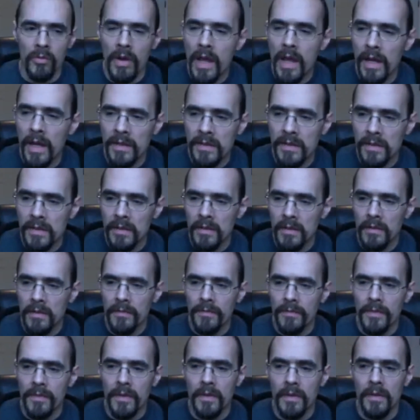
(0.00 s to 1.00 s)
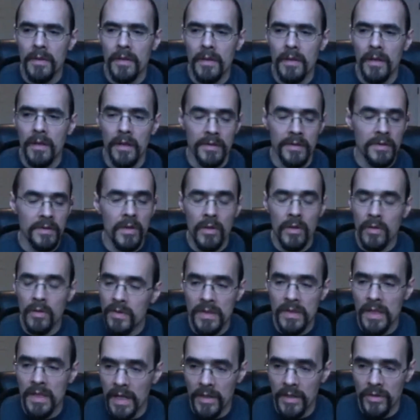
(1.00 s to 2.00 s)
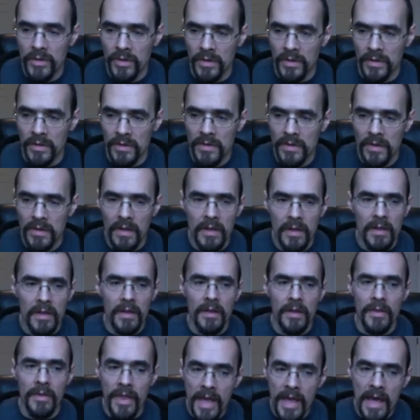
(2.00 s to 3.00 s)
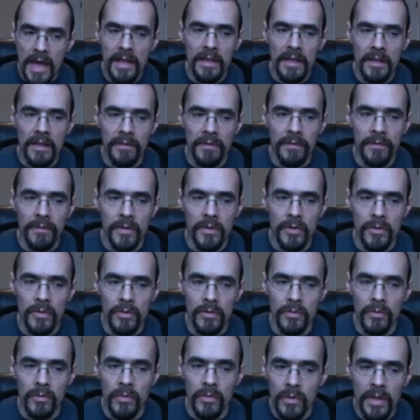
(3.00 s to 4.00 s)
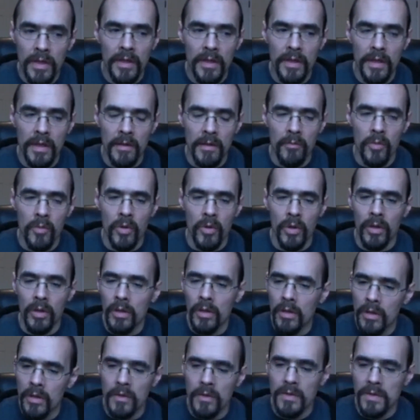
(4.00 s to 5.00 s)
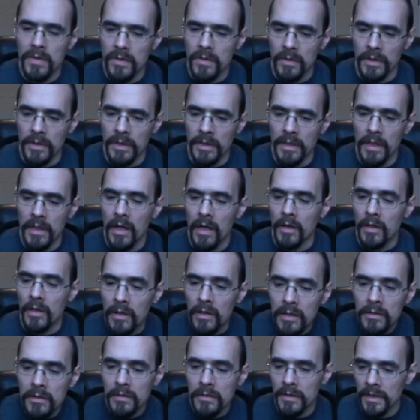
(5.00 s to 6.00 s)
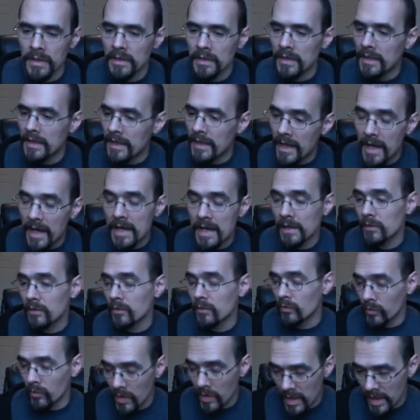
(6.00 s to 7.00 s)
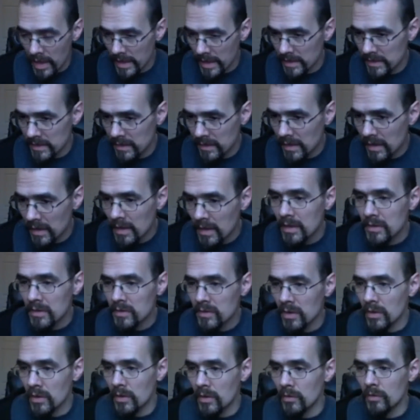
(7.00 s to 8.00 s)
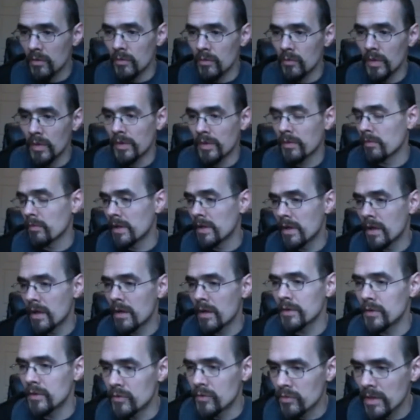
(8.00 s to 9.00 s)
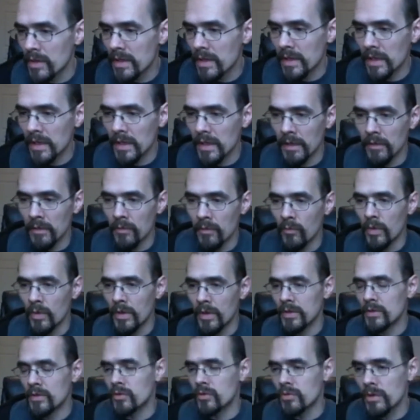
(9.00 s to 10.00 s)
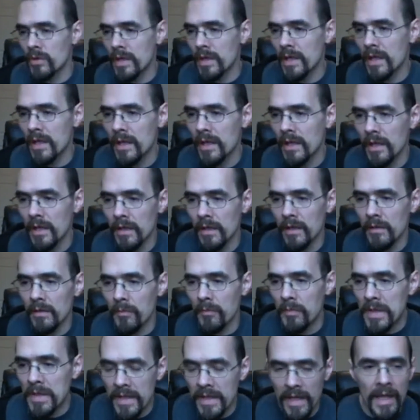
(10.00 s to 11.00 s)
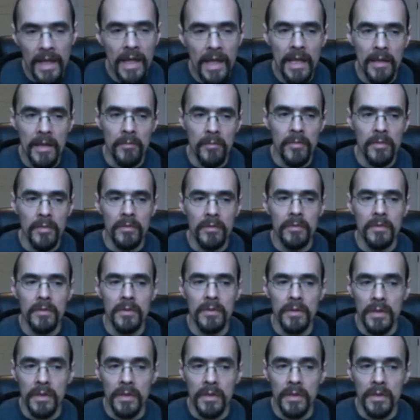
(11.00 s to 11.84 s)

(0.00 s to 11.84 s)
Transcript: correct associations that, if you look at them more closely, are clearly not right. So with regard to drinking, when drinking became